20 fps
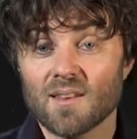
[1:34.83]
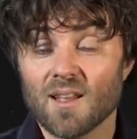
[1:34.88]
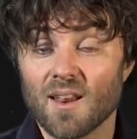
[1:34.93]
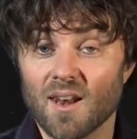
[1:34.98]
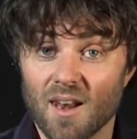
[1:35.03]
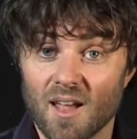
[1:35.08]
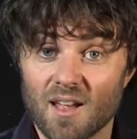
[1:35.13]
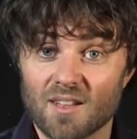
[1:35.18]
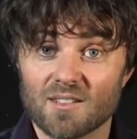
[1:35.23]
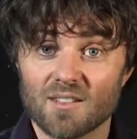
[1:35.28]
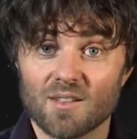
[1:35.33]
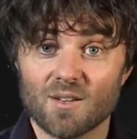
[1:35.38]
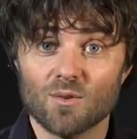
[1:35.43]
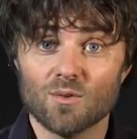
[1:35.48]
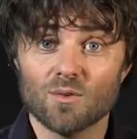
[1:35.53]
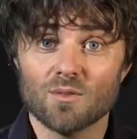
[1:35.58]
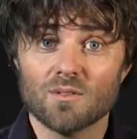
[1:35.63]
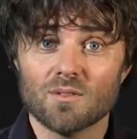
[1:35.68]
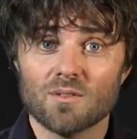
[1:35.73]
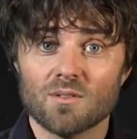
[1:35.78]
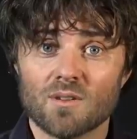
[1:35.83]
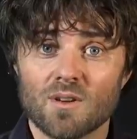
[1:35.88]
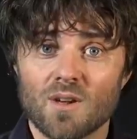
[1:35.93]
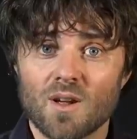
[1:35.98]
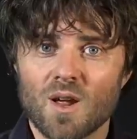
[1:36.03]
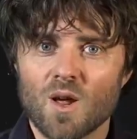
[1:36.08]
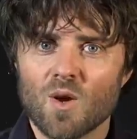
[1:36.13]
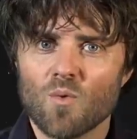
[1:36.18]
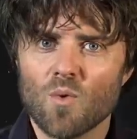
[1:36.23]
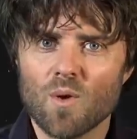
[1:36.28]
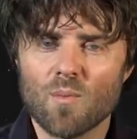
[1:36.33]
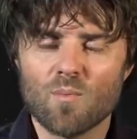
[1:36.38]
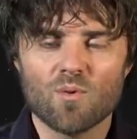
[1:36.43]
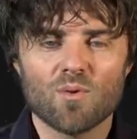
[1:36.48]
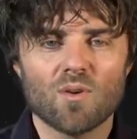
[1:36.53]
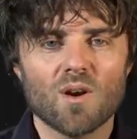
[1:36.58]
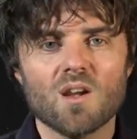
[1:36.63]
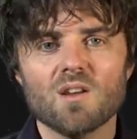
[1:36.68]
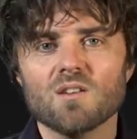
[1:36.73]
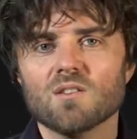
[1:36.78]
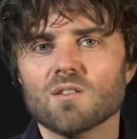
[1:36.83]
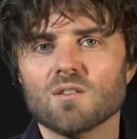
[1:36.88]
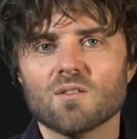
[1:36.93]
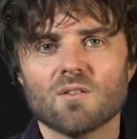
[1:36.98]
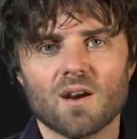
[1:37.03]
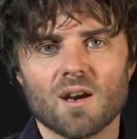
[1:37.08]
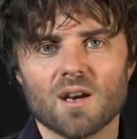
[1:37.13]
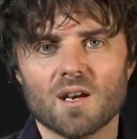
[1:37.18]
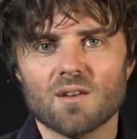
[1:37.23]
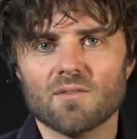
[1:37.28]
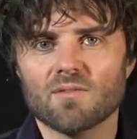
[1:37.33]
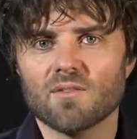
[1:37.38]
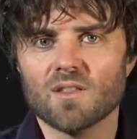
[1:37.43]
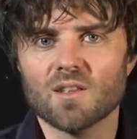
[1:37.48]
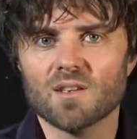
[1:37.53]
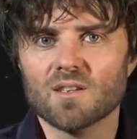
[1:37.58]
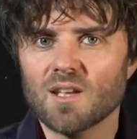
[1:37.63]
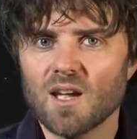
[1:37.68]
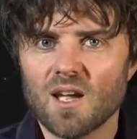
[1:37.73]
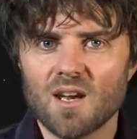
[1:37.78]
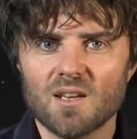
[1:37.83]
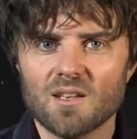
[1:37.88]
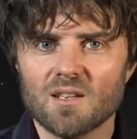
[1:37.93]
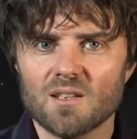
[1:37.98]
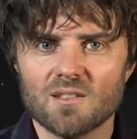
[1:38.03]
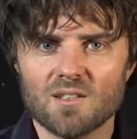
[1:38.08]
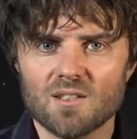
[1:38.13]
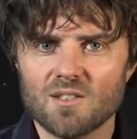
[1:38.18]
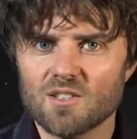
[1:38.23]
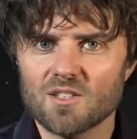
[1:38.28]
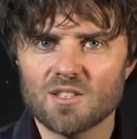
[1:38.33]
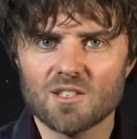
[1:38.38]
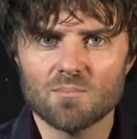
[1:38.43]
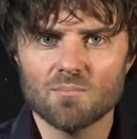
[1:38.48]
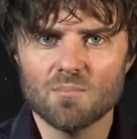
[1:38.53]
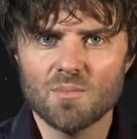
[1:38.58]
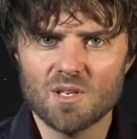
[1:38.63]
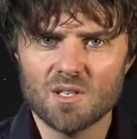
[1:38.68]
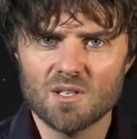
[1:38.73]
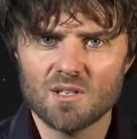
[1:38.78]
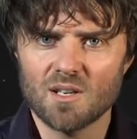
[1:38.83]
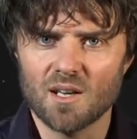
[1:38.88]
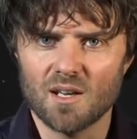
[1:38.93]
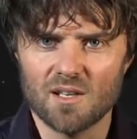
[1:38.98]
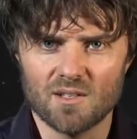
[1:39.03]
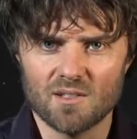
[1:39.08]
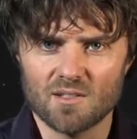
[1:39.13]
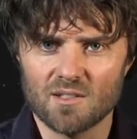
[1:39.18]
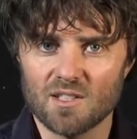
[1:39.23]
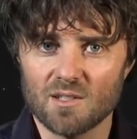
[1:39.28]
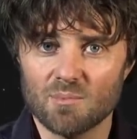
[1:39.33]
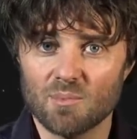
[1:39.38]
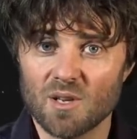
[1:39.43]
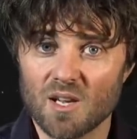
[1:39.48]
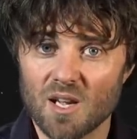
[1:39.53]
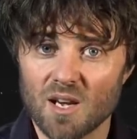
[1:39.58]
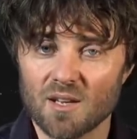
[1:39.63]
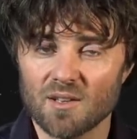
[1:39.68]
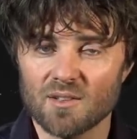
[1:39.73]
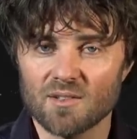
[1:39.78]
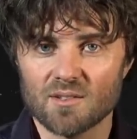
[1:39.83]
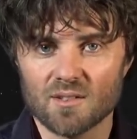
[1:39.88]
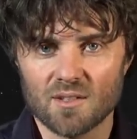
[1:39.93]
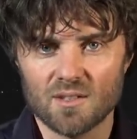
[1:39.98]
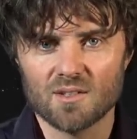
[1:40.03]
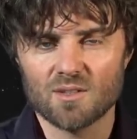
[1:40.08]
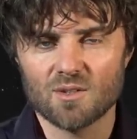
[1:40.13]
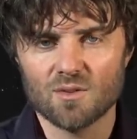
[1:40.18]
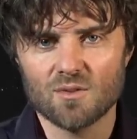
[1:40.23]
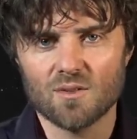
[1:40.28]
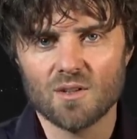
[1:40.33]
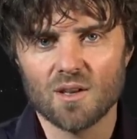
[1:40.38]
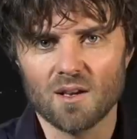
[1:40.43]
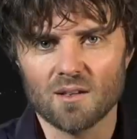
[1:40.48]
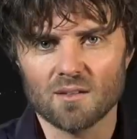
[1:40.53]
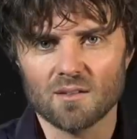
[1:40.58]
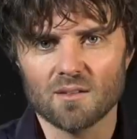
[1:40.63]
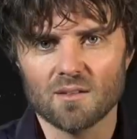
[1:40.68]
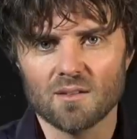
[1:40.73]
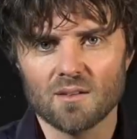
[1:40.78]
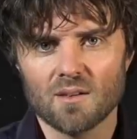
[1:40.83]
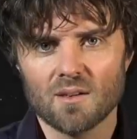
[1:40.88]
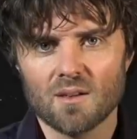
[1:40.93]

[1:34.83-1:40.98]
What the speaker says: And lastly, Lord, we praise you greatly for the 10 indigenous mission agencies begun since 2000.